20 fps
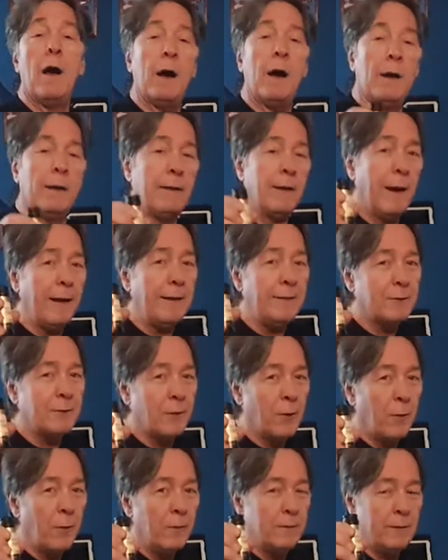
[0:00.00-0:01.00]
A nice
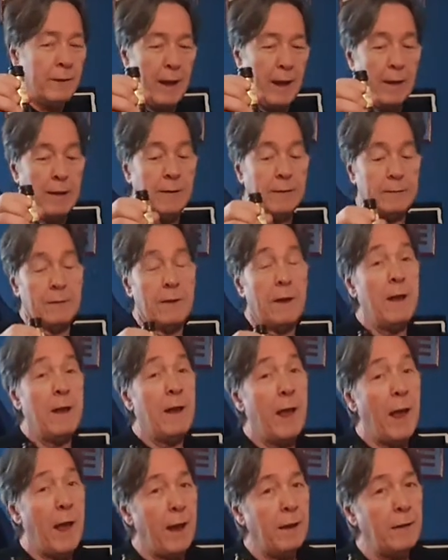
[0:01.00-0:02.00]
cold Guinness,
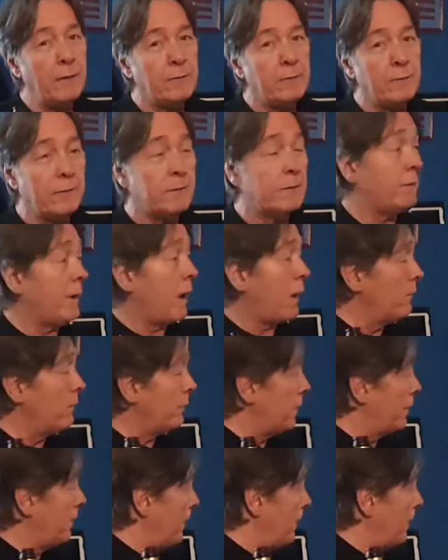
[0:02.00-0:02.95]
extra stout.